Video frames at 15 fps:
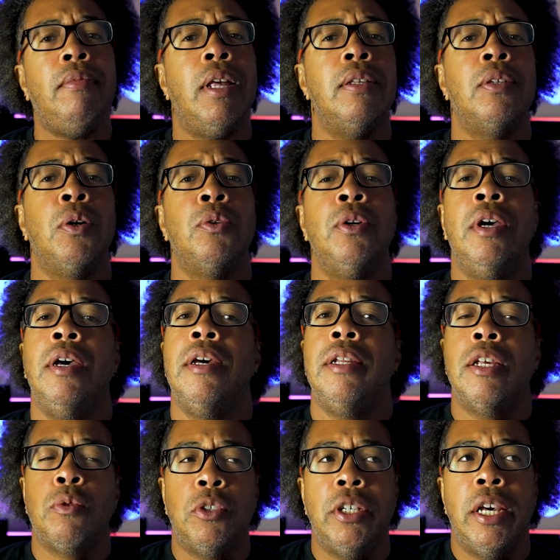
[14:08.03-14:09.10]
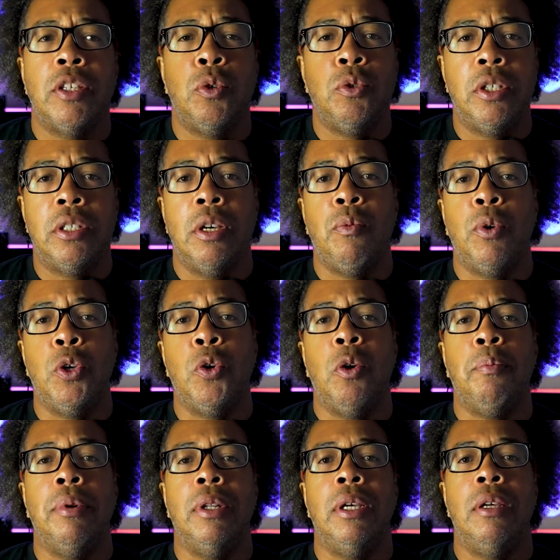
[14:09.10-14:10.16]
So that's what she asked too. She said, well, you
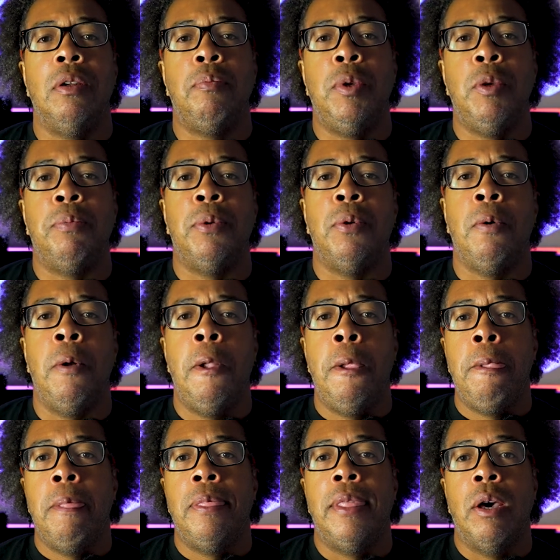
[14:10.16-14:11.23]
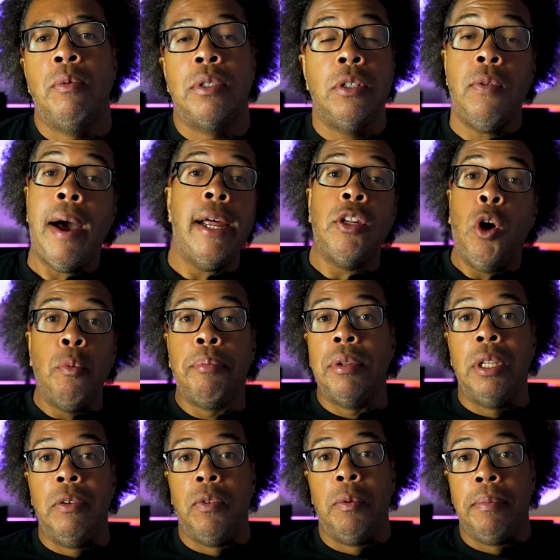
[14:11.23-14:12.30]
don't believe the people that was no, I don't
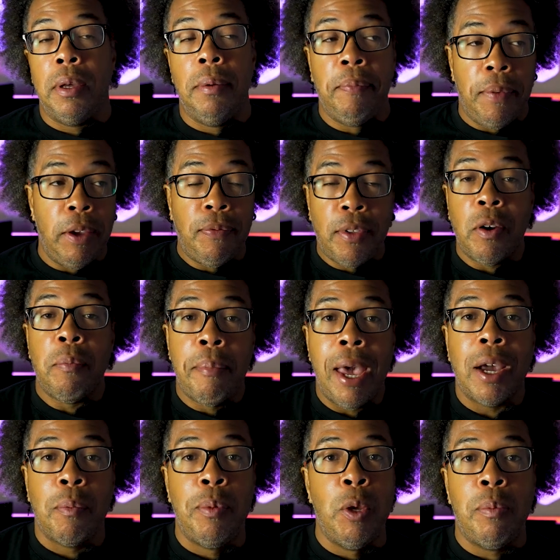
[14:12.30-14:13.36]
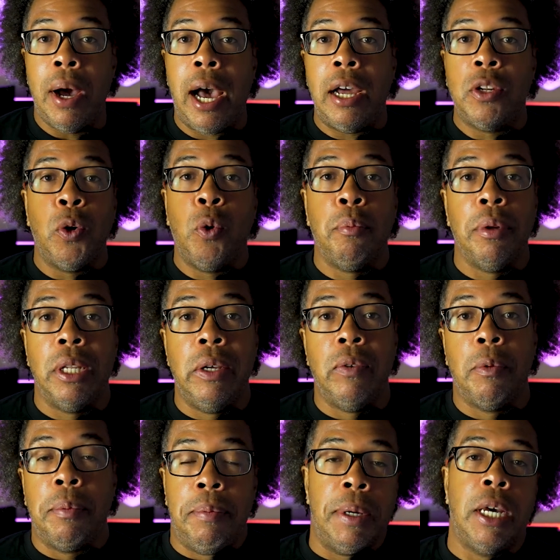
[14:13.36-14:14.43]
believe them. If they're MAGA people, I don't believe
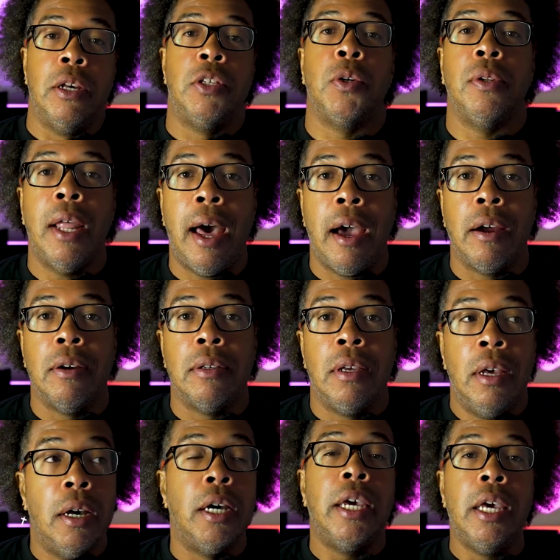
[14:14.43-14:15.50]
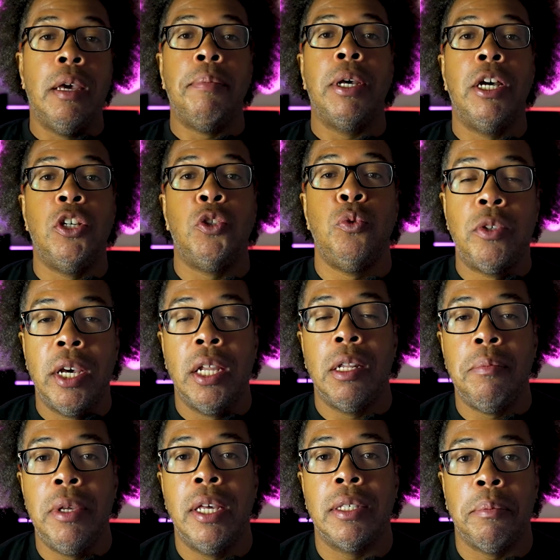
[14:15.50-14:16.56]
them because they're liars. Again, because you
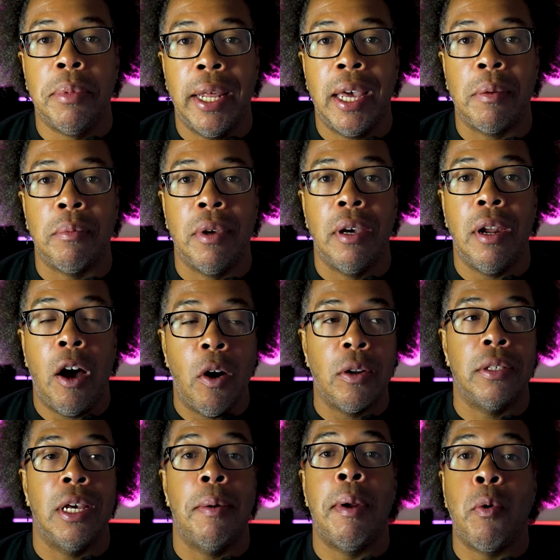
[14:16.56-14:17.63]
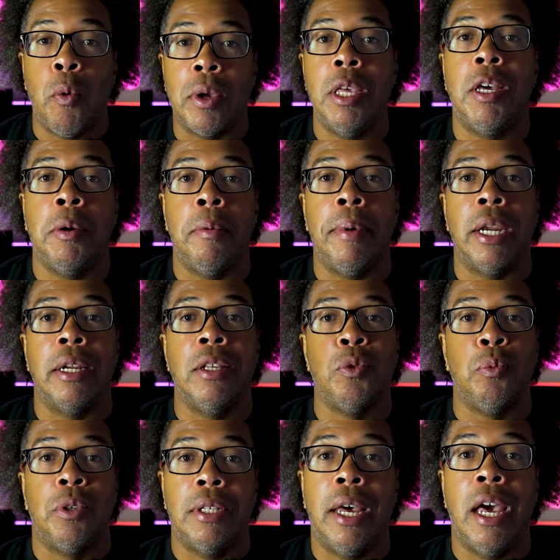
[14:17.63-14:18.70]
telling me as a black man all the time, and I'm gonna keep coming back to this
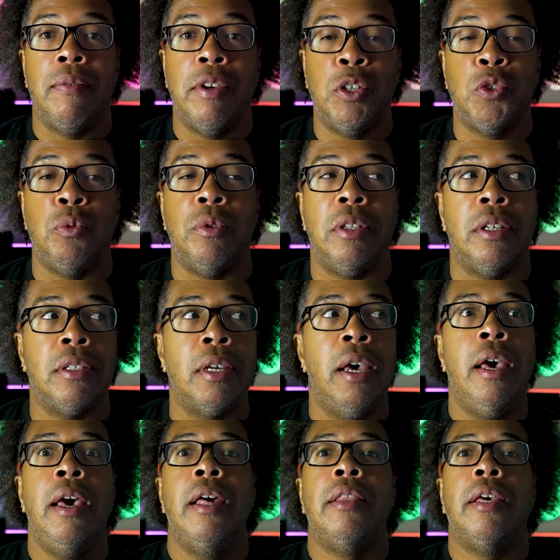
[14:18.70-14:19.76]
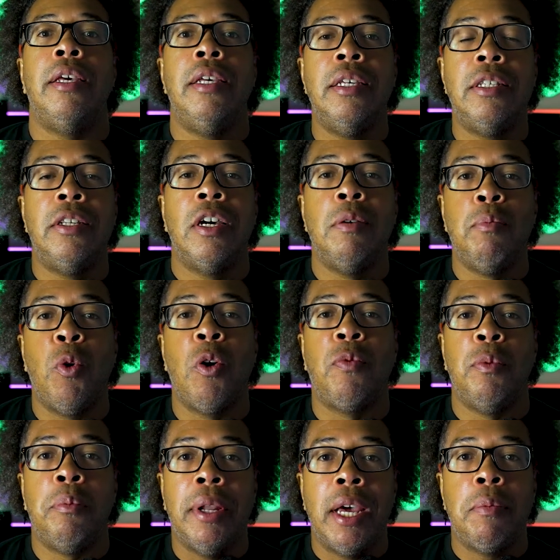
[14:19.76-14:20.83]
one because I have issue with this, that he's done more
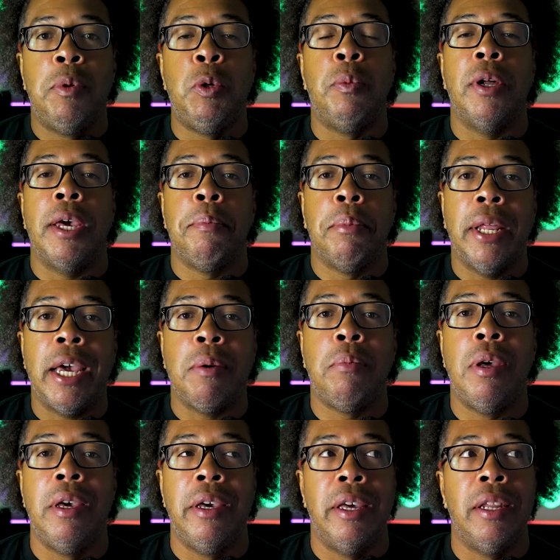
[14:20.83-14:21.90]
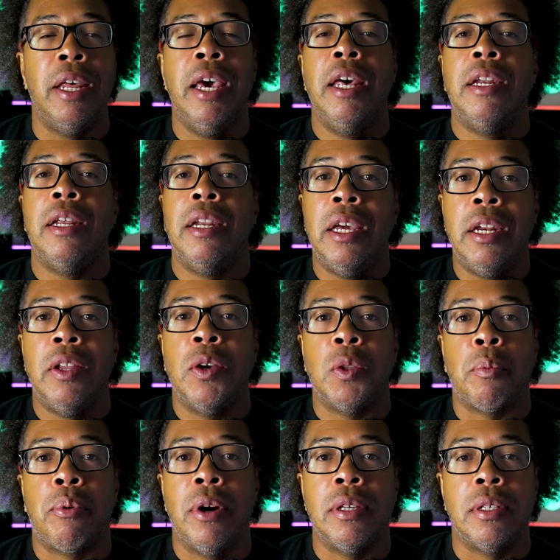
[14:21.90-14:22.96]
for black people and black men than any other
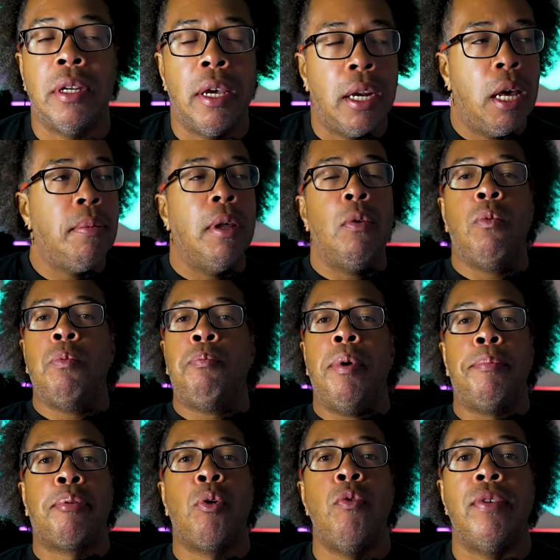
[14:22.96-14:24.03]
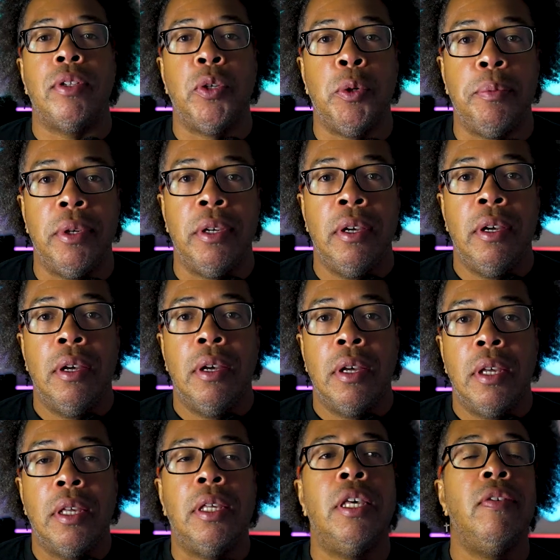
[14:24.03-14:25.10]
president. And I'm like, well, prove it to me.
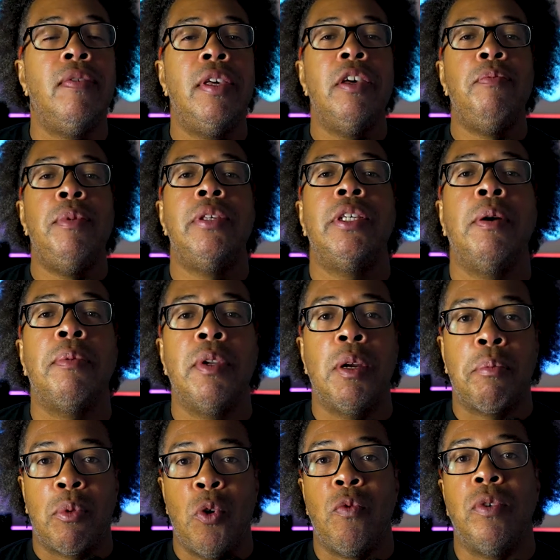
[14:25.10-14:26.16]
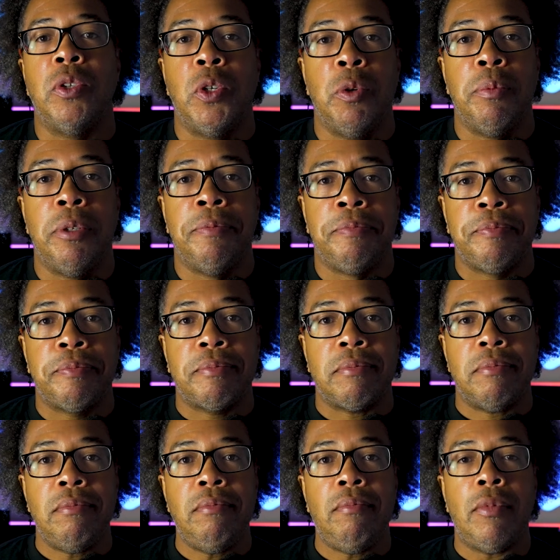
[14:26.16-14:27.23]
Give give me something to prove it to me.
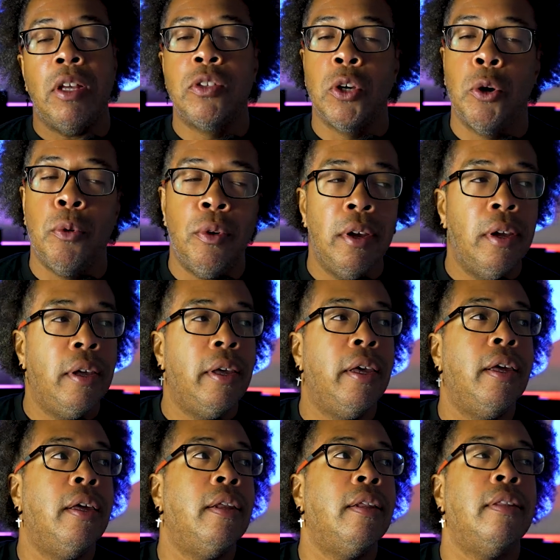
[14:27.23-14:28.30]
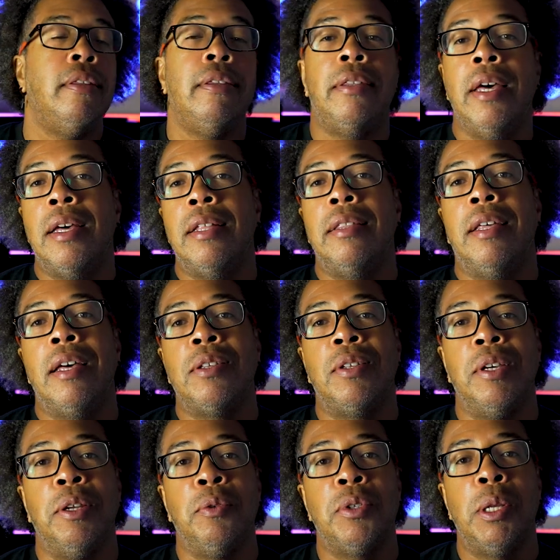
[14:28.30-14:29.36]
So that that's
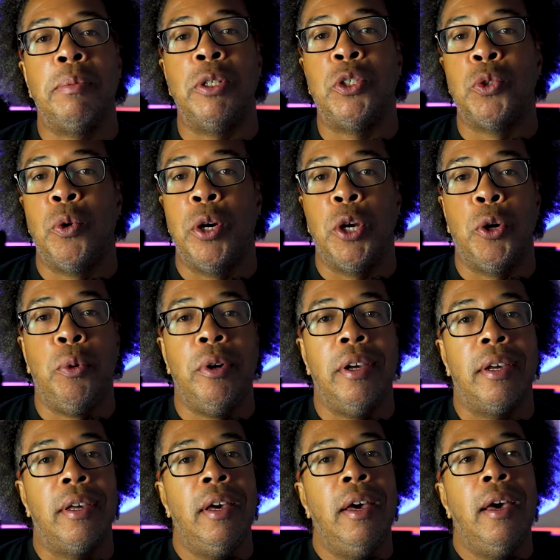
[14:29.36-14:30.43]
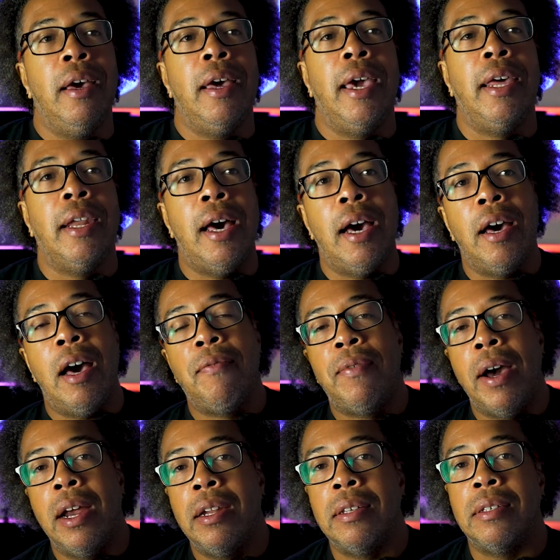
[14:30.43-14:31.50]
it. It was something short and quick. And I, I
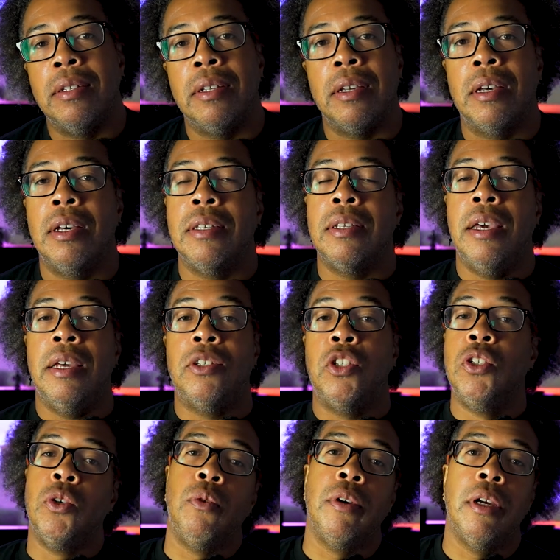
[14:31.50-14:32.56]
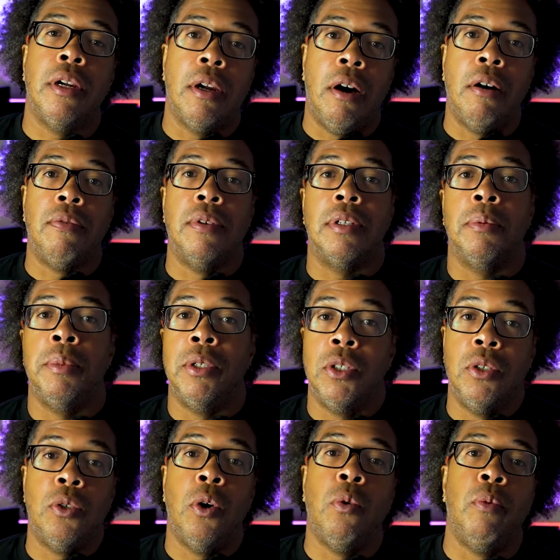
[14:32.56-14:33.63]
find this because she's gonna get in office. I mean,
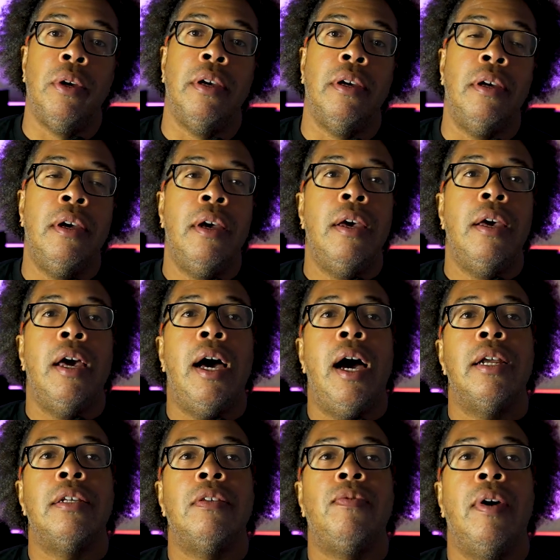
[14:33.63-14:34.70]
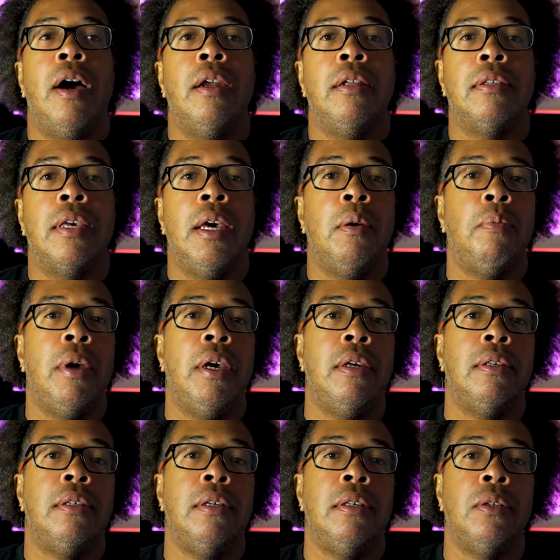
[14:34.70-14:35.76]
she's gonna win. I just find this
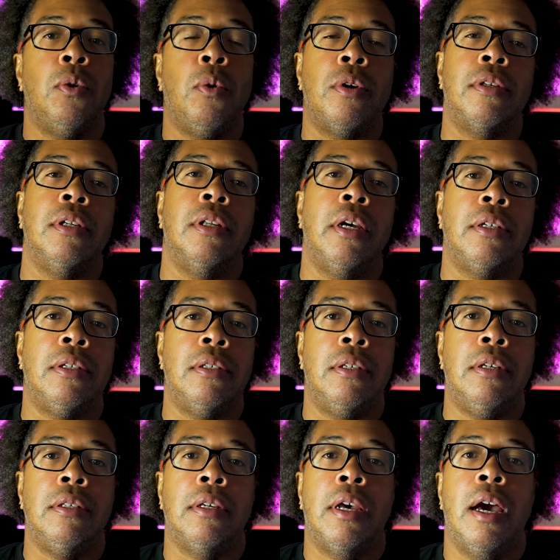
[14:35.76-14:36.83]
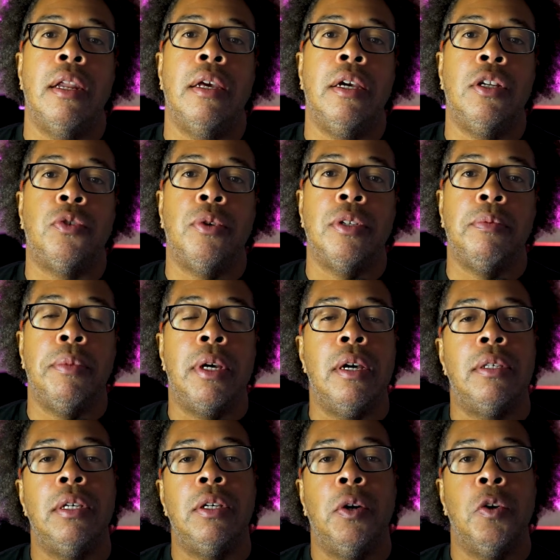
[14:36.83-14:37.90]
campaign season or this election season kind of interesting
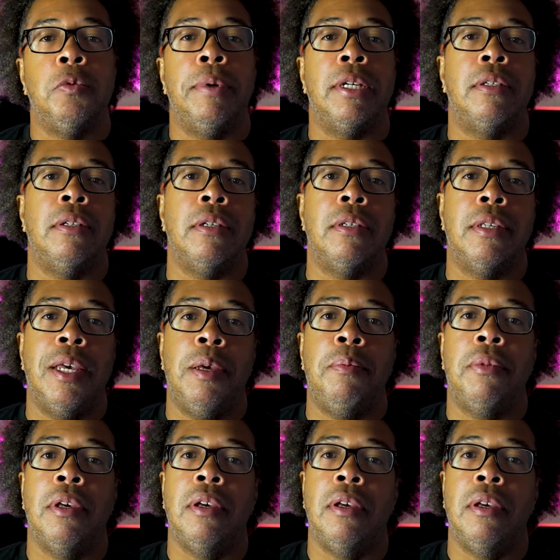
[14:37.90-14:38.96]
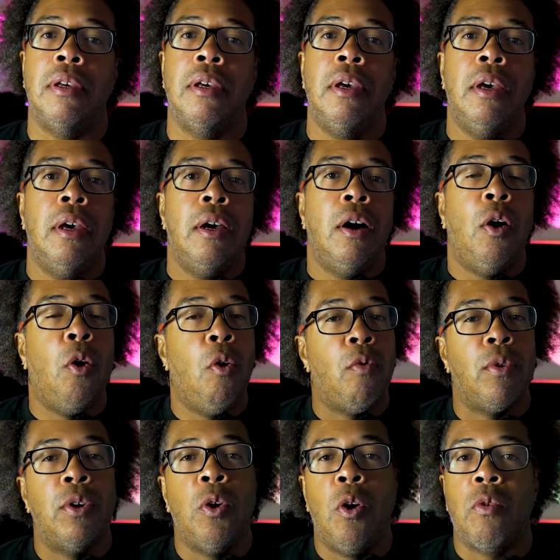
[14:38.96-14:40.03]
because he goes back to the same thing
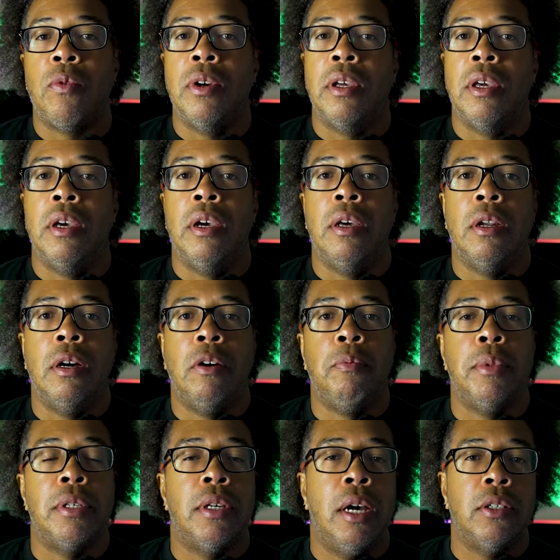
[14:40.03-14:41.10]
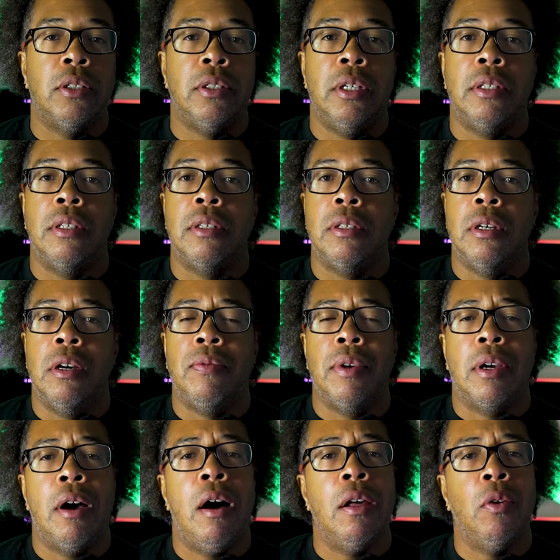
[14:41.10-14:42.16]
over and over again of misogynistic stuff and
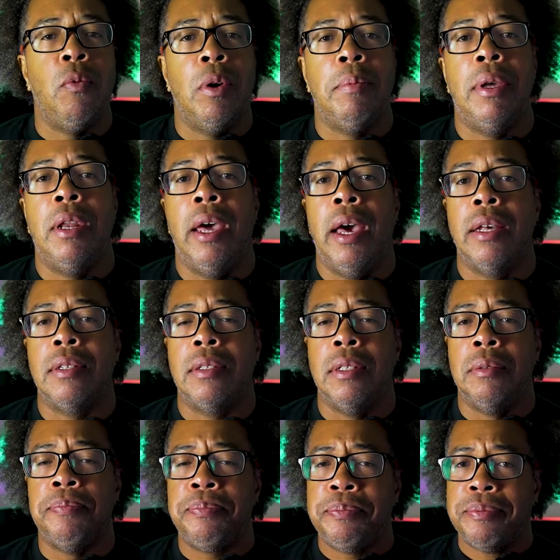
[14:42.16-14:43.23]
calling women nasty